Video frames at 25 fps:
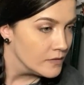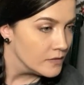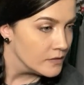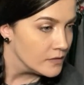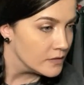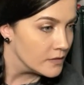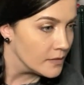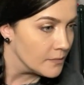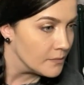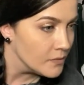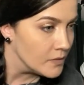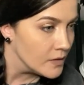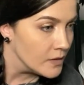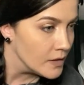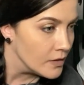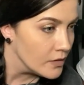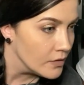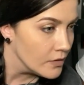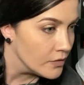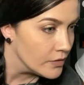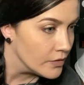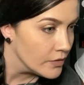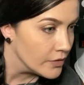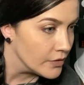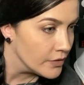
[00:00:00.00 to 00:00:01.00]
something
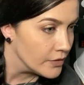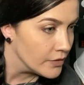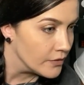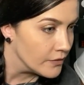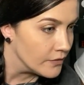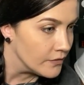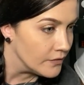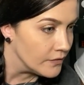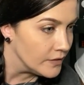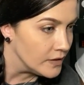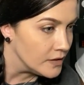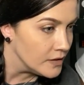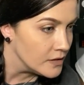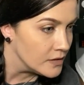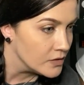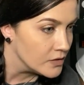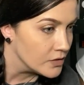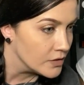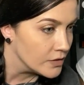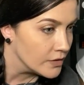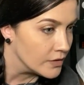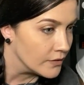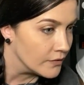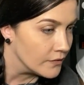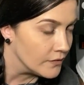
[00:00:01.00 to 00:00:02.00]
under your feet so
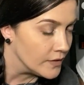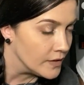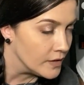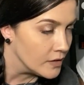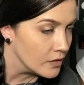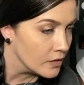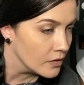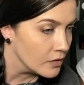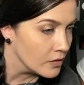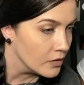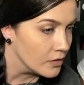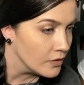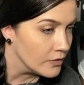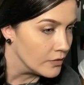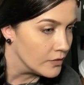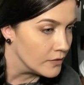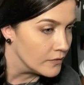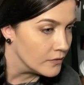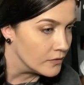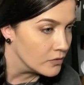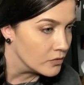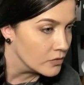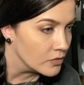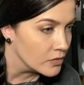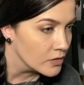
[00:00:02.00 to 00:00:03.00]
your feet aren't on the
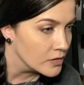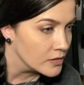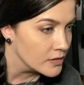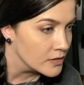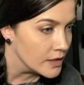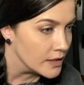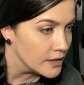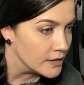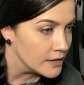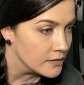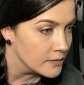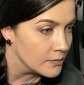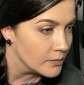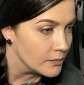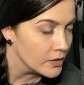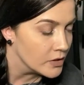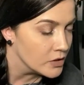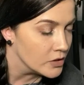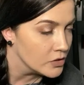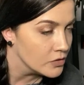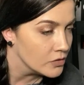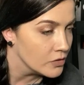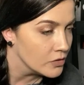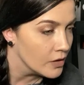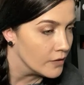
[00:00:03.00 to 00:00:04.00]
floor takes the
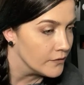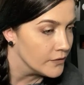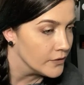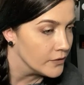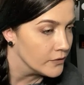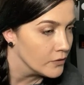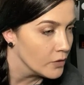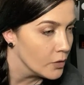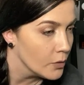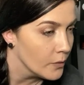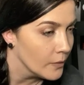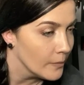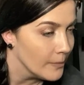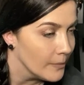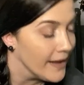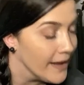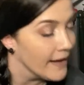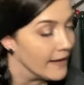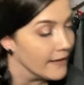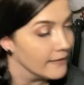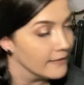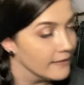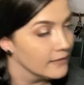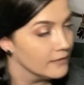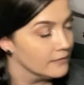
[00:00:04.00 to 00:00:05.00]
pressure off your lower
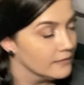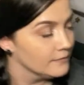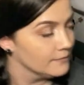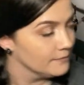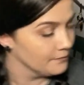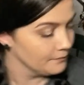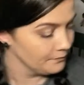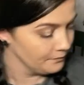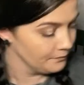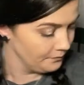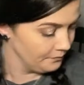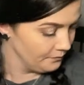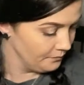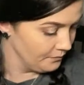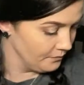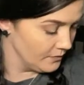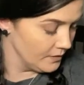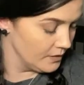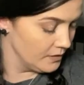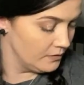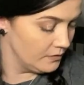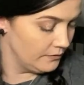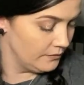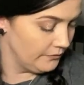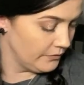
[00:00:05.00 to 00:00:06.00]
back.
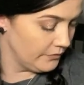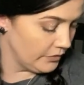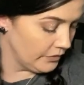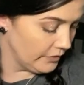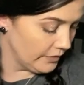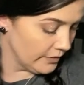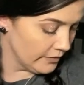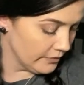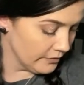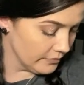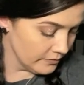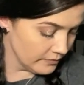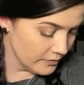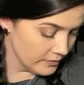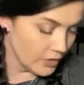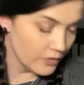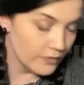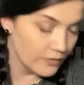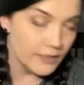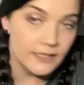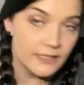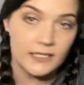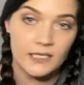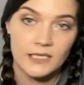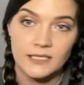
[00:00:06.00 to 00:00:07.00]
Do you? No,
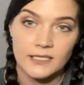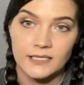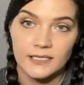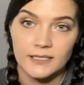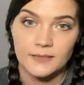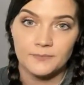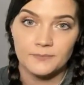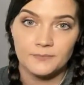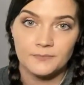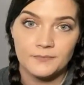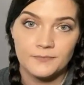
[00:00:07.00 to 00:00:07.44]
he doesn't.